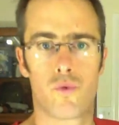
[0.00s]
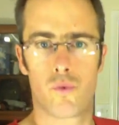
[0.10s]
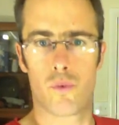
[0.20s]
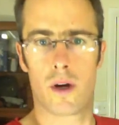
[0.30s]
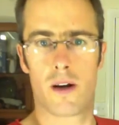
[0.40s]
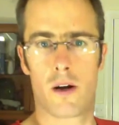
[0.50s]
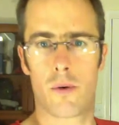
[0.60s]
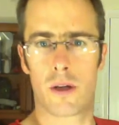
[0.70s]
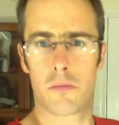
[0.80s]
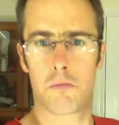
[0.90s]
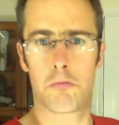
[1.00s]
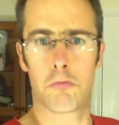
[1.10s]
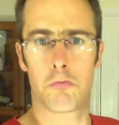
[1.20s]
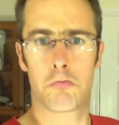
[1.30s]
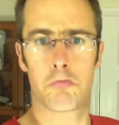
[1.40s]
Where are we?
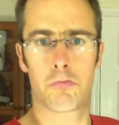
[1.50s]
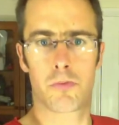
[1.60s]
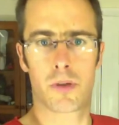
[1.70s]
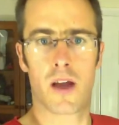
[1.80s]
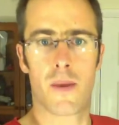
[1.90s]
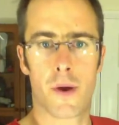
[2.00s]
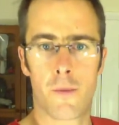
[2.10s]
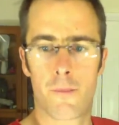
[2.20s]
Oh, there we go.